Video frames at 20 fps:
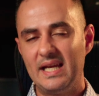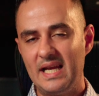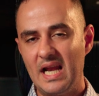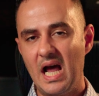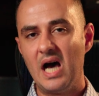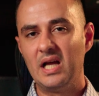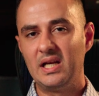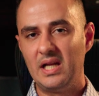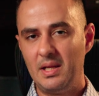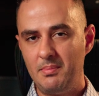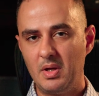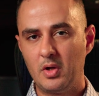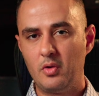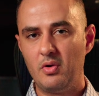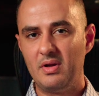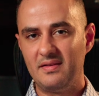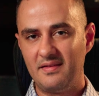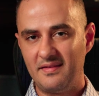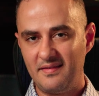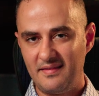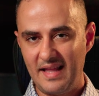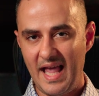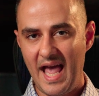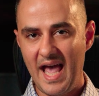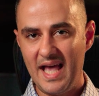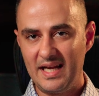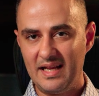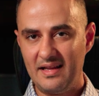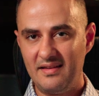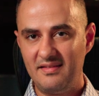non-immigrant
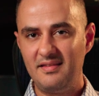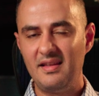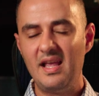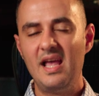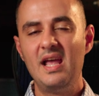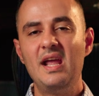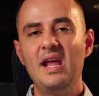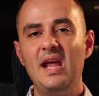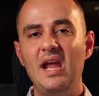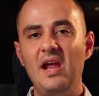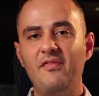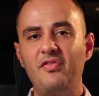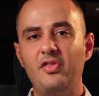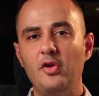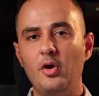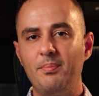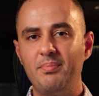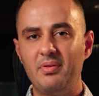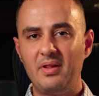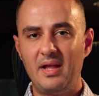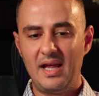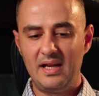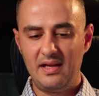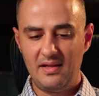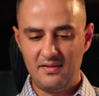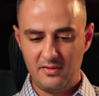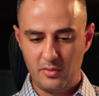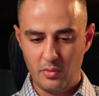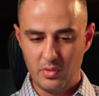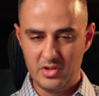status if their plan
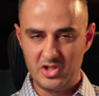is to